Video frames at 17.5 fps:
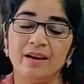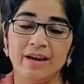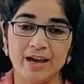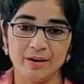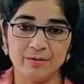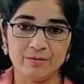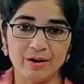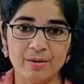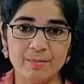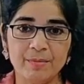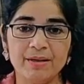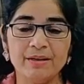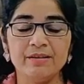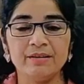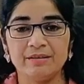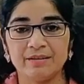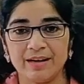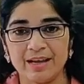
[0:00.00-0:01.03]
environment,
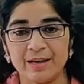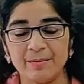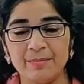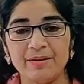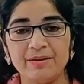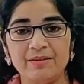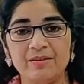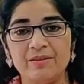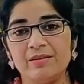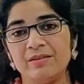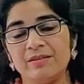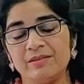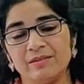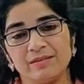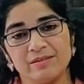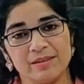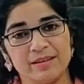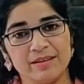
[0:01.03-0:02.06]
climate,
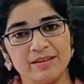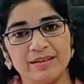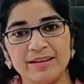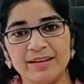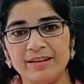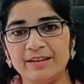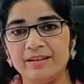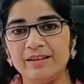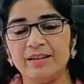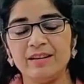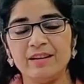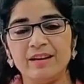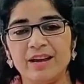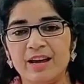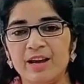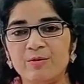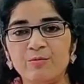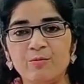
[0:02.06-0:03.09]
sunlight
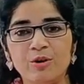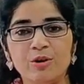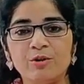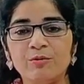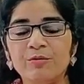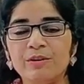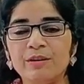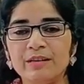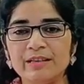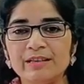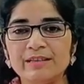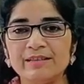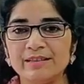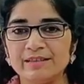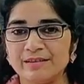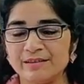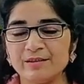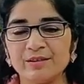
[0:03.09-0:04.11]
and whatever is
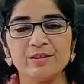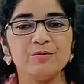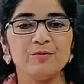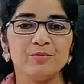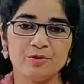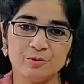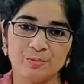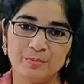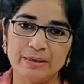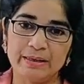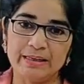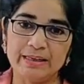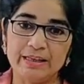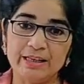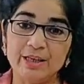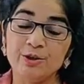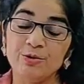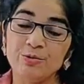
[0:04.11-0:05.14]
necessary for a
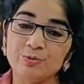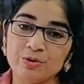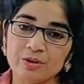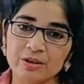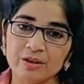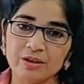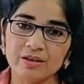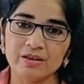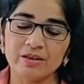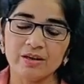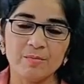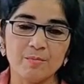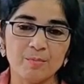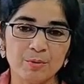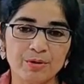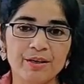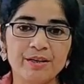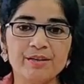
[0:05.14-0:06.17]
building into the
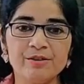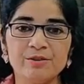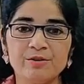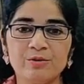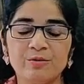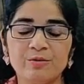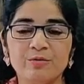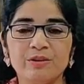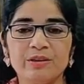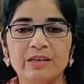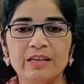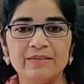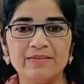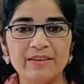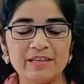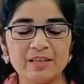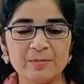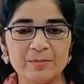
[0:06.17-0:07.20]
components of the
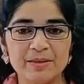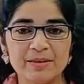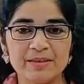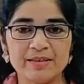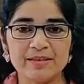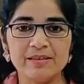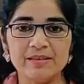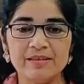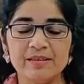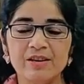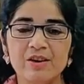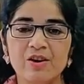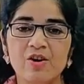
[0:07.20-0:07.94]
living spaces